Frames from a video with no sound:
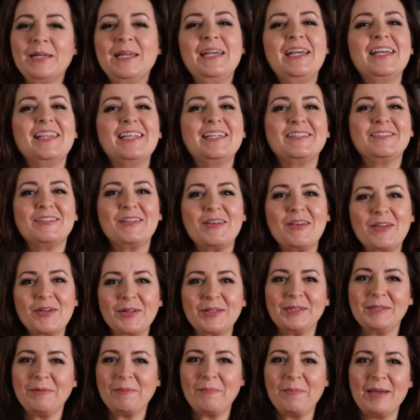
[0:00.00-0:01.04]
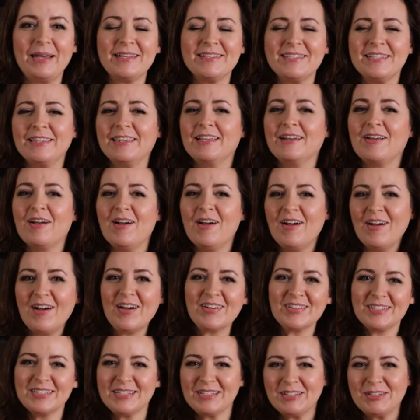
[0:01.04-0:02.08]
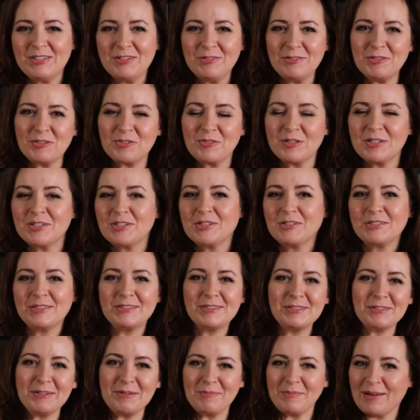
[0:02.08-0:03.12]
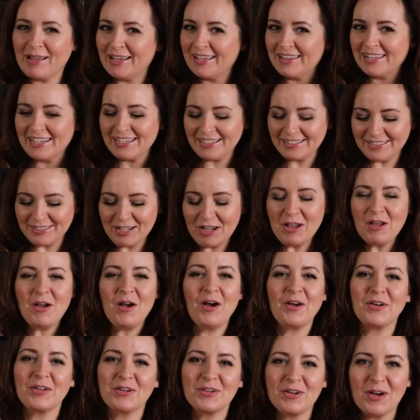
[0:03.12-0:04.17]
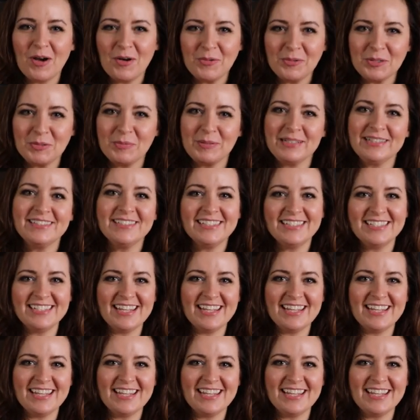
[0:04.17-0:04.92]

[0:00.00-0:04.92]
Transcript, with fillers: There's nothing better than a hearty, nutritious soup like this on a cold winter